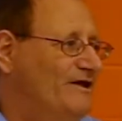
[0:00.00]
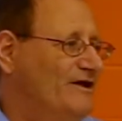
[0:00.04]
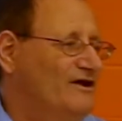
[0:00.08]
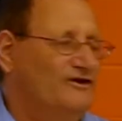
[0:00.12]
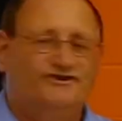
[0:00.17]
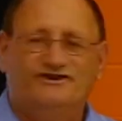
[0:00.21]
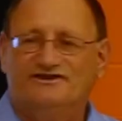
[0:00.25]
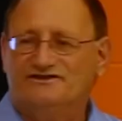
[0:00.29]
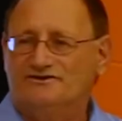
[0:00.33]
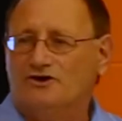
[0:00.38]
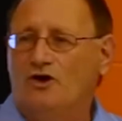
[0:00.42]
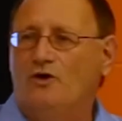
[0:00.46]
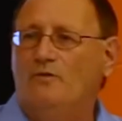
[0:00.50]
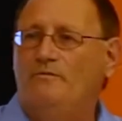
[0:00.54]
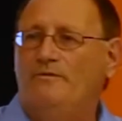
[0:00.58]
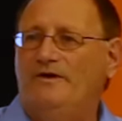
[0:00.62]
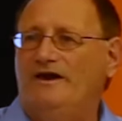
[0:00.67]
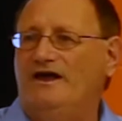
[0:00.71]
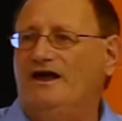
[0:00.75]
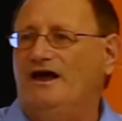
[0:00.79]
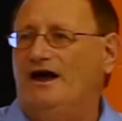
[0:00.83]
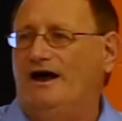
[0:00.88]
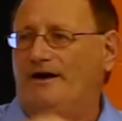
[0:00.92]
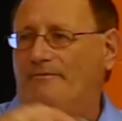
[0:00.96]
just
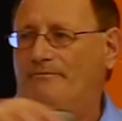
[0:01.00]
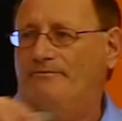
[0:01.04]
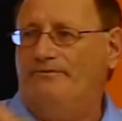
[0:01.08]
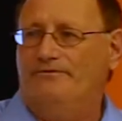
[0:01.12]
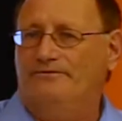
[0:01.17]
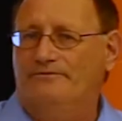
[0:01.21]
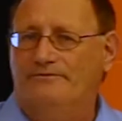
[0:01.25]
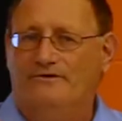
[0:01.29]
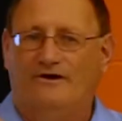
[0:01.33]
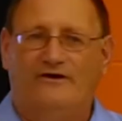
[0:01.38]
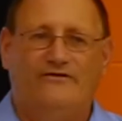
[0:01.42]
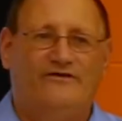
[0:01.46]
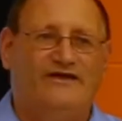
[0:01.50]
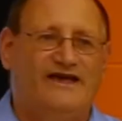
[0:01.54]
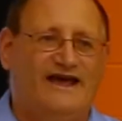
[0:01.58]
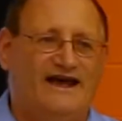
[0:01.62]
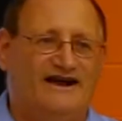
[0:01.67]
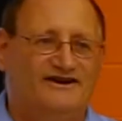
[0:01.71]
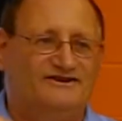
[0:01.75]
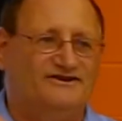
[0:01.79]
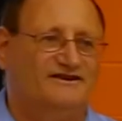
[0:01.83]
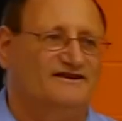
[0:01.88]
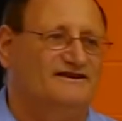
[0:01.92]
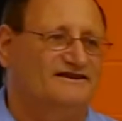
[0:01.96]
opening up on the
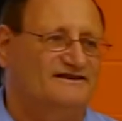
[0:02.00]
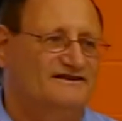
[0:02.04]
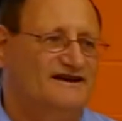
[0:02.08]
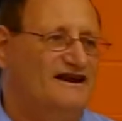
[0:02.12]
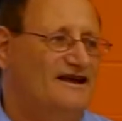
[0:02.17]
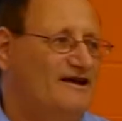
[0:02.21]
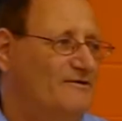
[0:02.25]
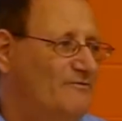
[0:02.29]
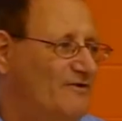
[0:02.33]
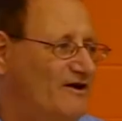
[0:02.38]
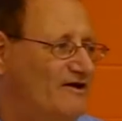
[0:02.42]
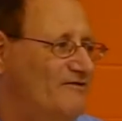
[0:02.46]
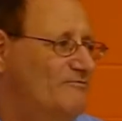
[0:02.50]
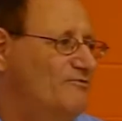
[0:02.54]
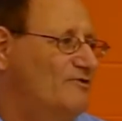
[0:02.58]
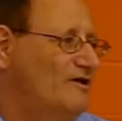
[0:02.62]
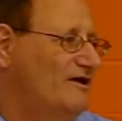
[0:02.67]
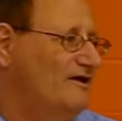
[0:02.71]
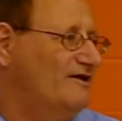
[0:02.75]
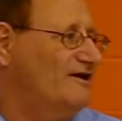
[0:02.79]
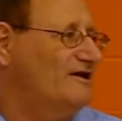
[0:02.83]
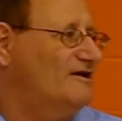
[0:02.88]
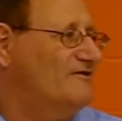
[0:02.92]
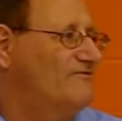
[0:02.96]
edge of the city. You're
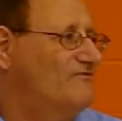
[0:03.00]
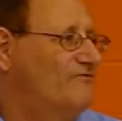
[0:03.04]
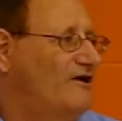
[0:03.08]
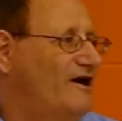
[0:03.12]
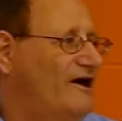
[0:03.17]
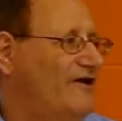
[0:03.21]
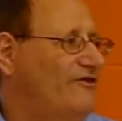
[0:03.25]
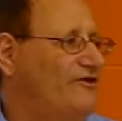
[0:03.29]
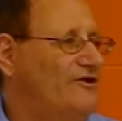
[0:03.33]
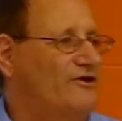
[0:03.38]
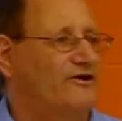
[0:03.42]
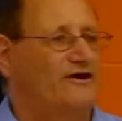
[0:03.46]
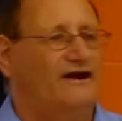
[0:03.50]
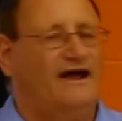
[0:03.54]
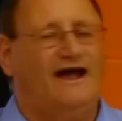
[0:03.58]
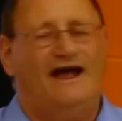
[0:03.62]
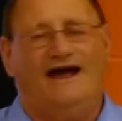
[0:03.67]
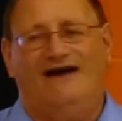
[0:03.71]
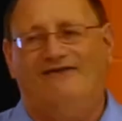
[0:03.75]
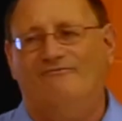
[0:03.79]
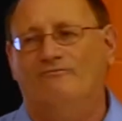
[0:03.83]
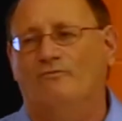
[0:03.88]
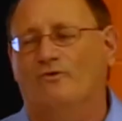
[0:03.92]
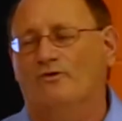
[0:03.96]
probably going to find they're going to
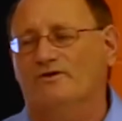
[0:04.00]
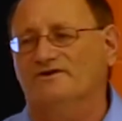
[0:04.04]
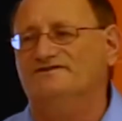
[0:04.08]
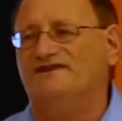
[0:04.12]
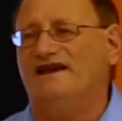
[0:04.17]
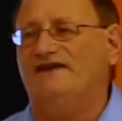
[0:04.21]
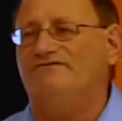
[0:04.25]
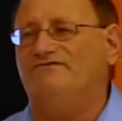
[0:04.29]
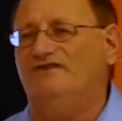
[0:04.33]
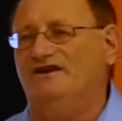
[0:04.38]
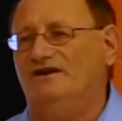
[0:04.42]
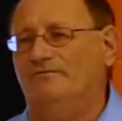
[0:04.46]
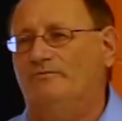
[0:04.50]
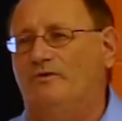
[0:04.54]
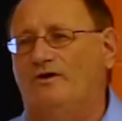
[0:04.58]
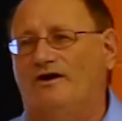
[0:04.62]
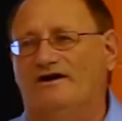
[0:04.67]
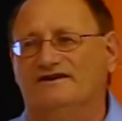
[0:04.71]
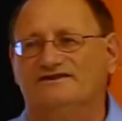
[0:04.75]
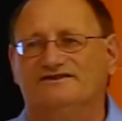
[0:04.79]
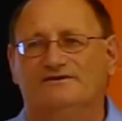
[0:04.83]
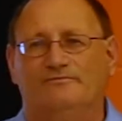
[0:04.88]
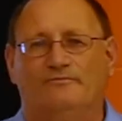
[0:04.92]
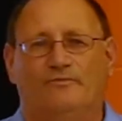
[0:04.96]
have more safety
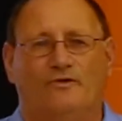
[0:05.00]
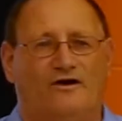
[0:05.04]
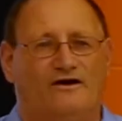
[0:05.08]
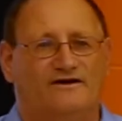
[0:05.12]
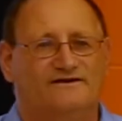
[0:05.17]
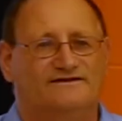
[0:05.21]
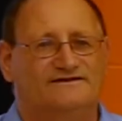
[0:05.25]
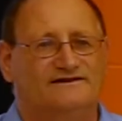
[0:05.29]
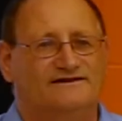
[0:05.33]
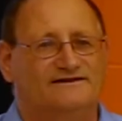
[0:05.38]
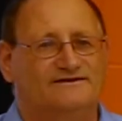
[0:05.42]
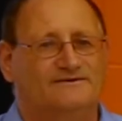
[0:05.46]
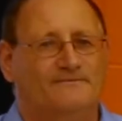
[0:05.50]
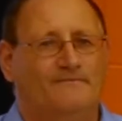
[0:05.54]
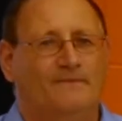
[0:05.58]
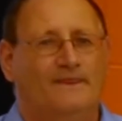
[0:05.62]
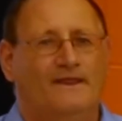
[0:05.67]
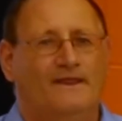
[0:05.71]
deposit boxes.